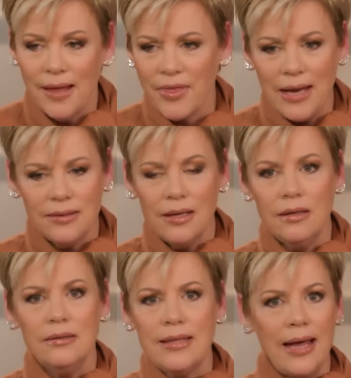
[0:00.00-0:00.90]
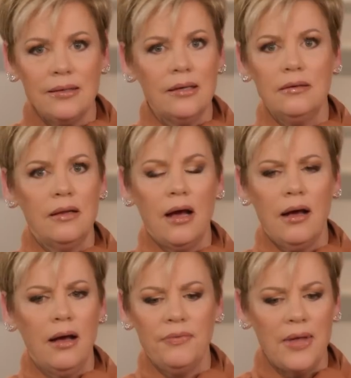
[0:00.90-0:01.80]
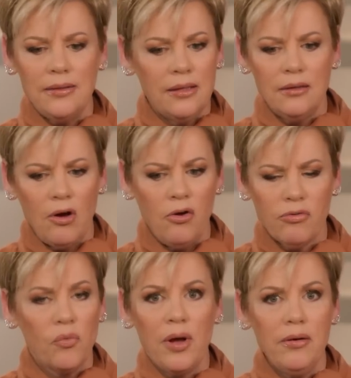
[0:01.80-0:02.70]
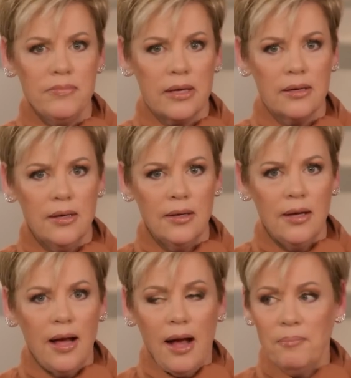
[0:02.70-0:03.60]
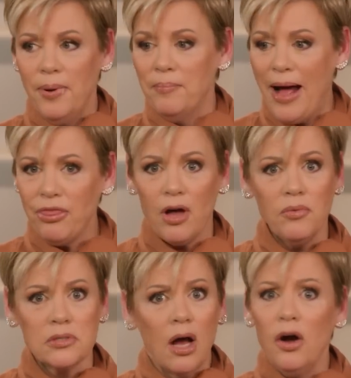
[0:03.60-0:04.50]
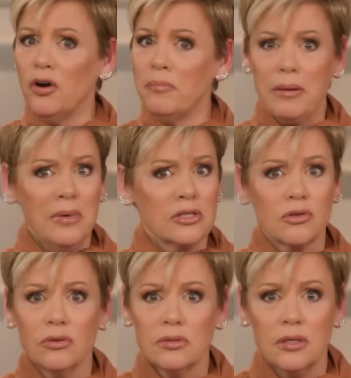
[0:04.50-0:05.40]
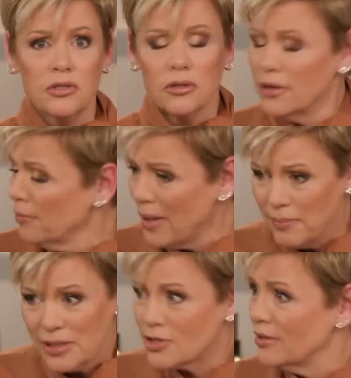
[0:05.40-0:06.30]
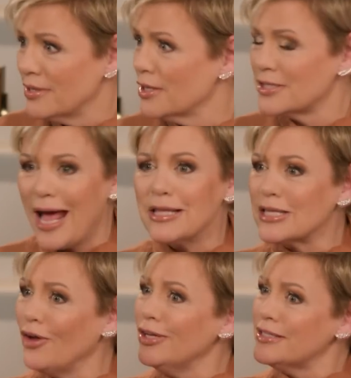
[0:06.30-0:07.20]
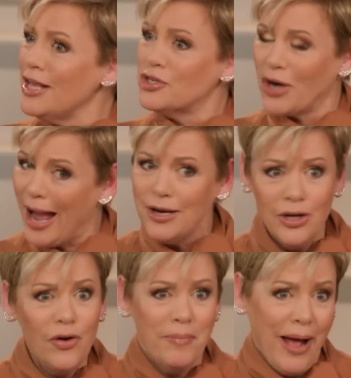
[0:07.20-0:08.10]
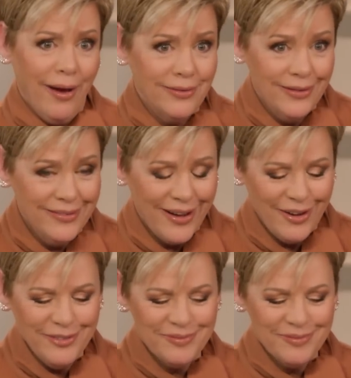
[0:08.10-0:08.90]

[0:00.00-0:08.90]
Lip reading: Now that didn't overwhelm me. But my thought was, oh, don't make me a school teacher. Don't make me a school, because that's the only teacher I knew about, you know.